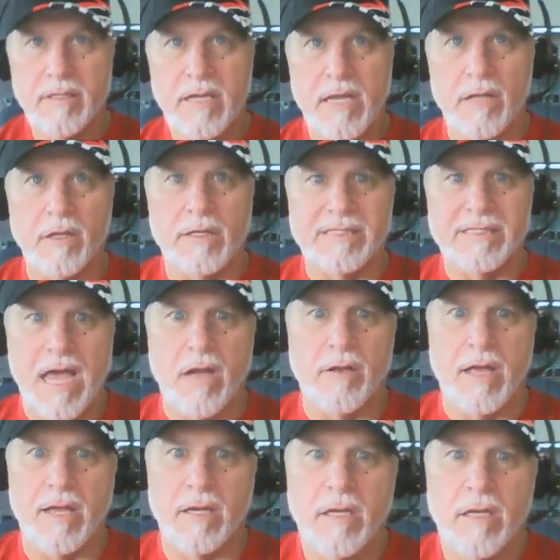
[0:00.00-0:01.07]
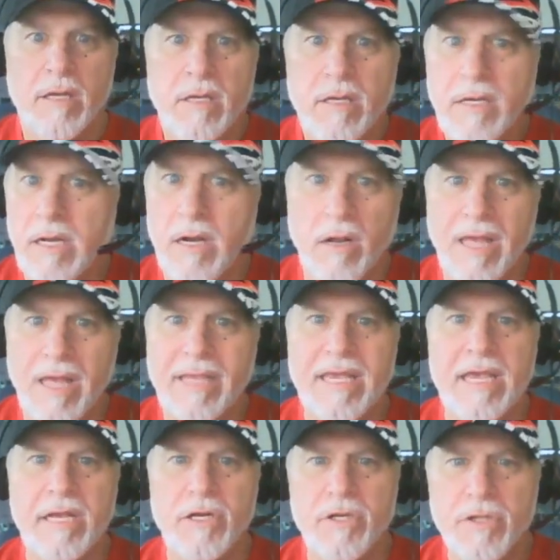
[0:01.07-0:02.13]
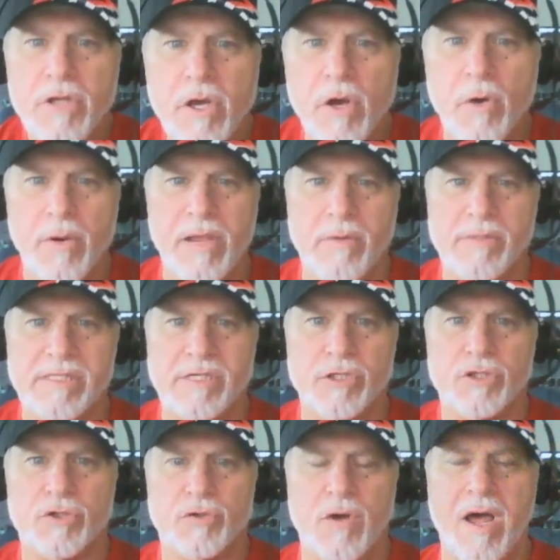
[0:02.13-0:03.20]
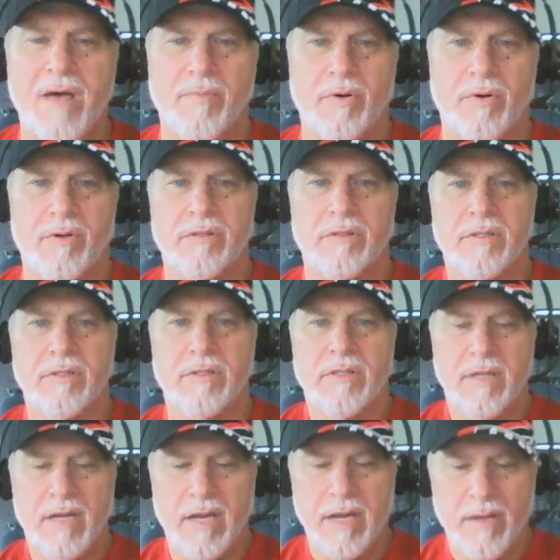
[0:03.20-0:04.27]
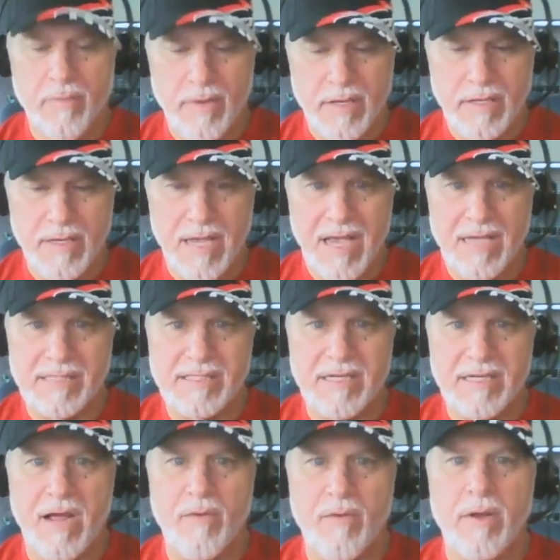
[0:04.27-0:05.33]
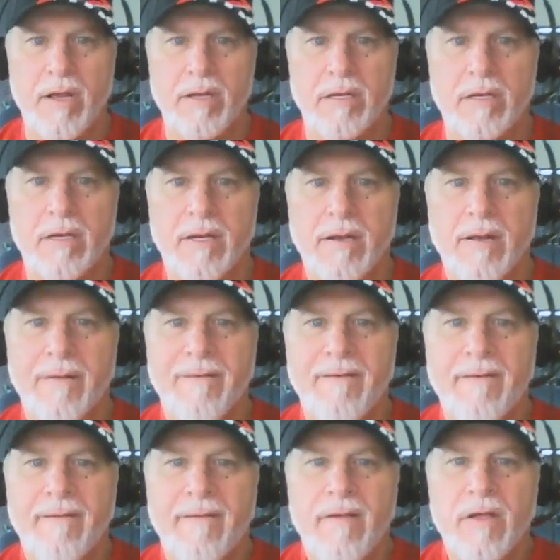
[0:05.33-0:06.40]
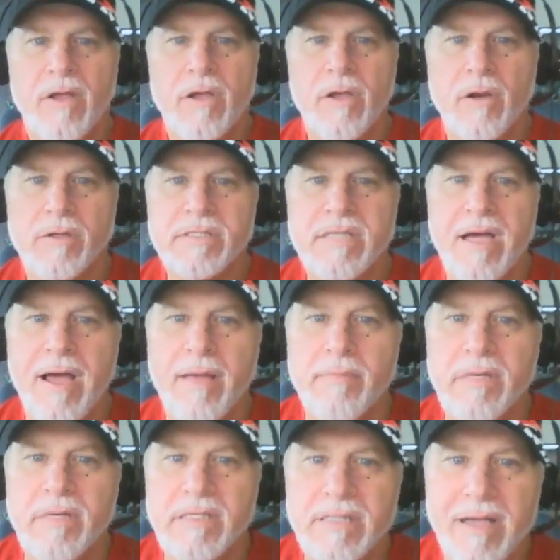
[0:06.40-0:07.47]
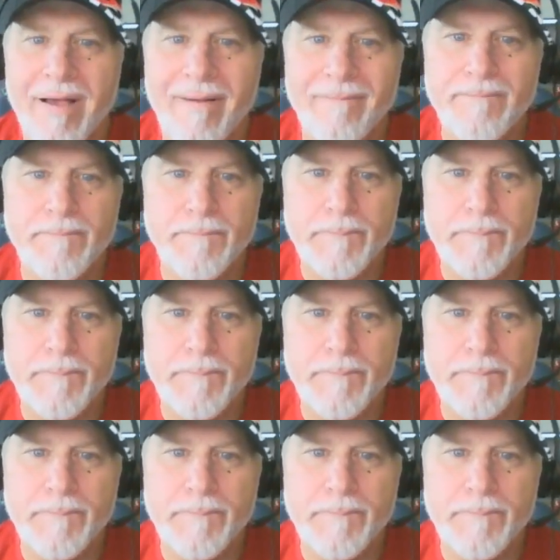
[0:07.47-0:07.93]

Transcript: He looked down like he knew he was in trouble. And he went, yes. And I went, your time is up.